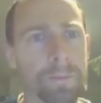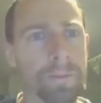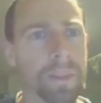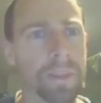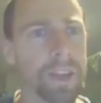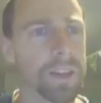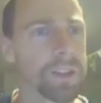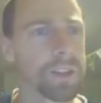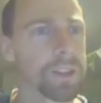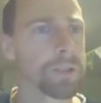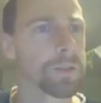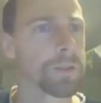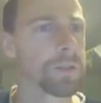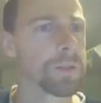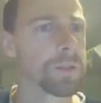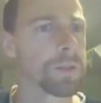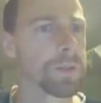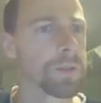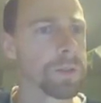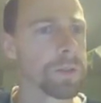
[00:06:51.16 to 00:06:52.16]
that are just
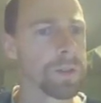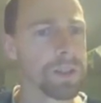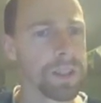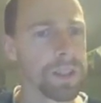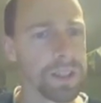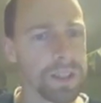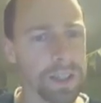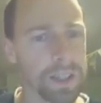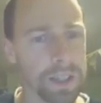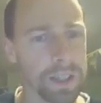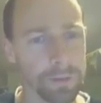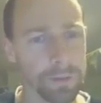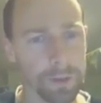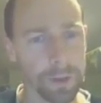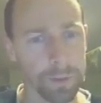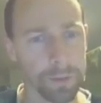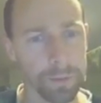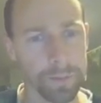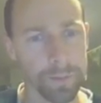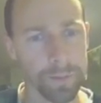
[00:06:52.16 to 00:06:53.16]
detailing
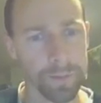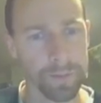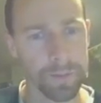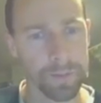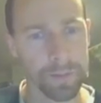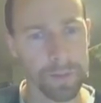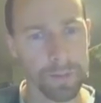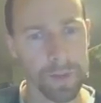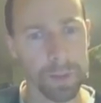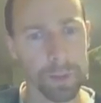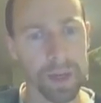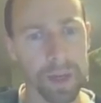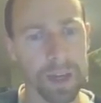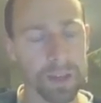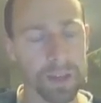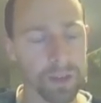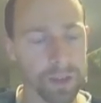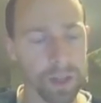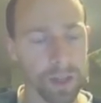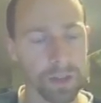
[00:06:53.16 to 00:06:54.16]
from the
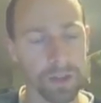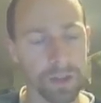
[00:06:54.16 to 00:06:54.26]
page that I